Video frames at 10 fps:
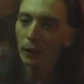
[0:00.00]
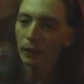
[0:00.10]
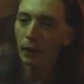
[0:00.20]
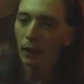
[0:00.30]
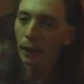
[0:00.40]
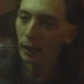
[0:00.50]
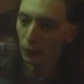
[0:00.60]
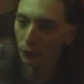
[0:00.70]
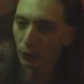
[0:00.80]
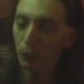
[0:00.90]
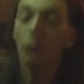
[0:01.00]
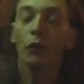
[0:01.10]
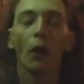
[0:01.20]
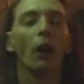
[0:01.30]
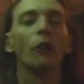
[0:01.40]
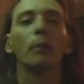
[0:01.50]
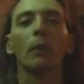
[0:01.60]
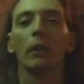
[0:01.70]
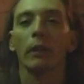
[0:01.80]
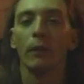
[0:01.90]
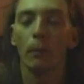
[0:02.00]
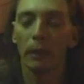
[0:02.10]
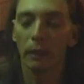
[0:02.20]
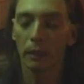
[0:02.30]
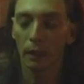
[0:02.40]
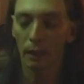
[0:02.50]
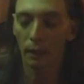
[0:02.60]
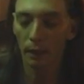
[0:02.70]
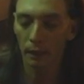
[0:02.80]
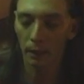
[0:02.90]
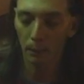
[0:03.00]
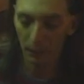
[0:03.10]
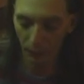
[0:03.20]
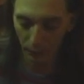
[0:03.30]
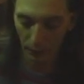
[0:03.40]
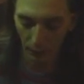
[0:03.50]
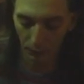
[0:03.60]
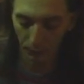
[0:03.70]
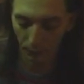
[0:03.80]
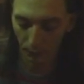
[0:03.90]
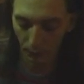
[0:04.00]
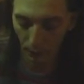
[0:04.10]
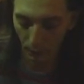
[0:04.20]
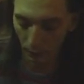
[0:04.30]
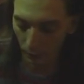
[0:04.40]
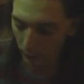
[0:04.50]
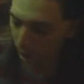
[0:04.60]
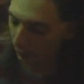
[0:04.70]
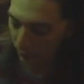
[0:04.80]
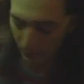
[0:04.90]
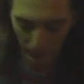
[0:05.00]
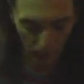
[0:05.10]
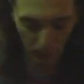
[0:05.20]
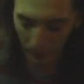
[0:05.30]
that LSU does believe to be in the BCS the game